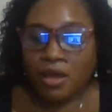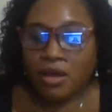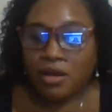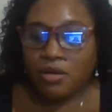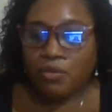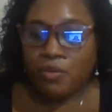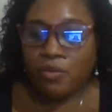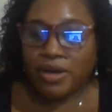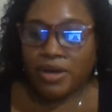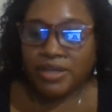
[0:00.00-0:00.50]

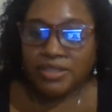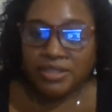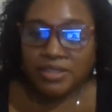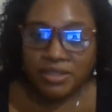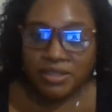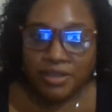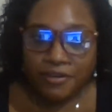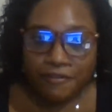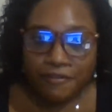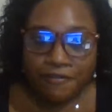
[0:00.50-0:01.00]
What is the
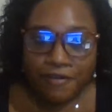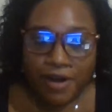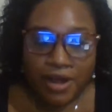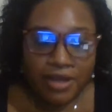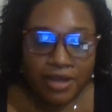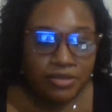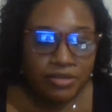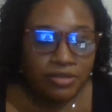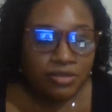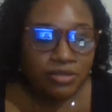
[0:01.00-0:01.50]

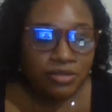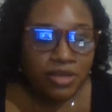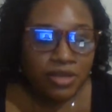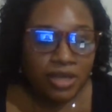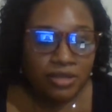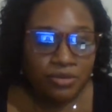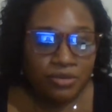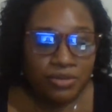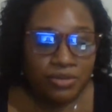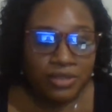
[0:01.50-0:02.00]
difference?
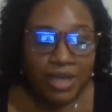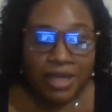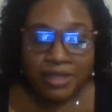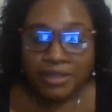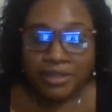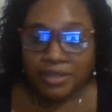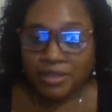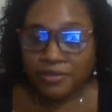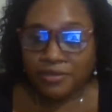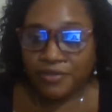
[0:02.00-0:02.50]
Can you tell
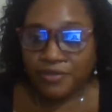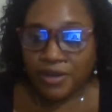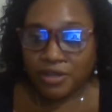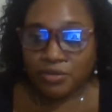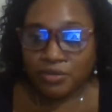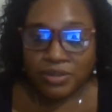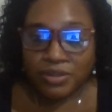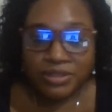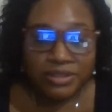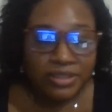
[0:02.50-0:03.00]
the difference?
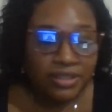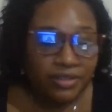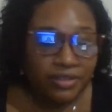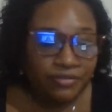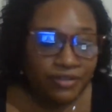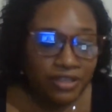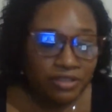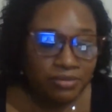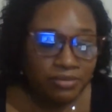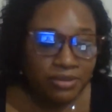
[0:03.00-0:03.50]
What's the
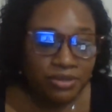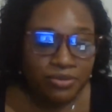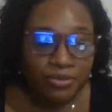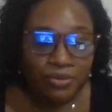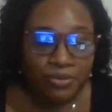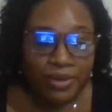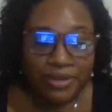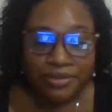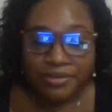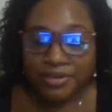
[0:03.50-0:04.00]
difference between
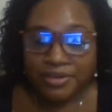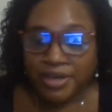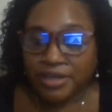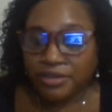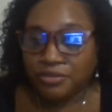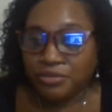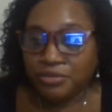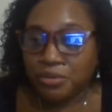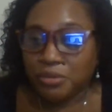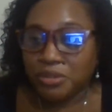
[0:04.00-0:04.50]
weathering and
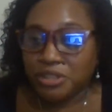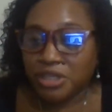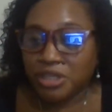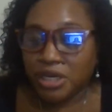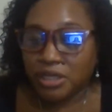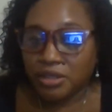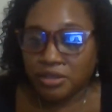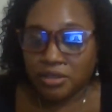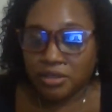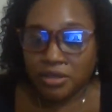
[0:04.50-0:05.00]

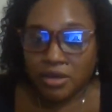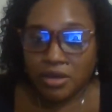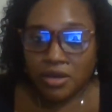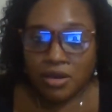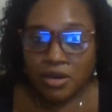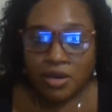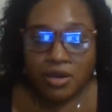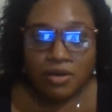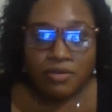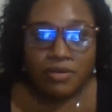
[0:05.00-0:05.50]
erosion?
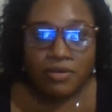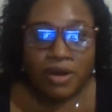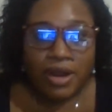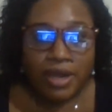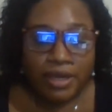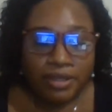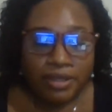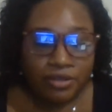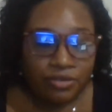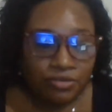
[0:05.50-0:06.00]

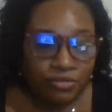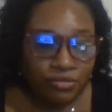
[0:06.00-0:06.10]
Right?